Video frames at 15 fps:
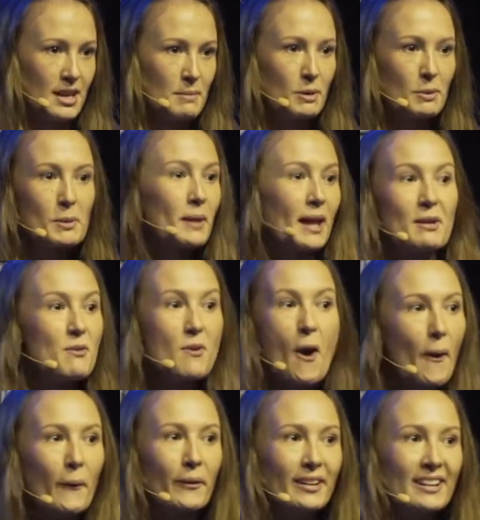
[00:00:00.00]
But we were like,
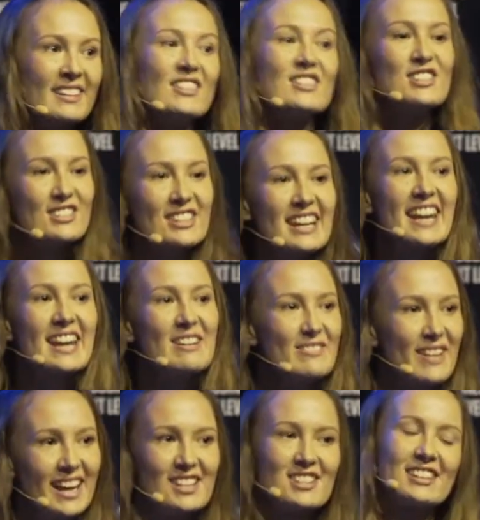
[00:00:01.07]
no, this is an
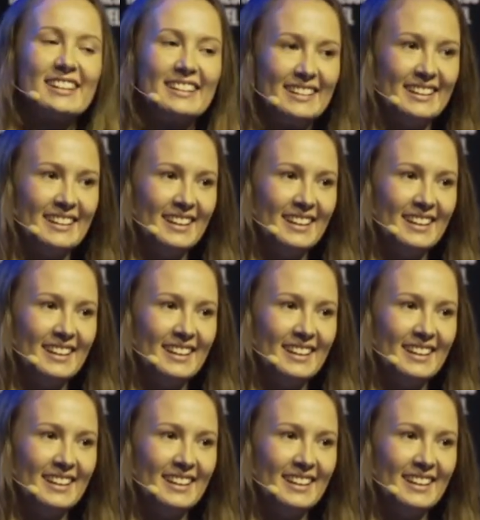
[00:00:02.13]
innovation.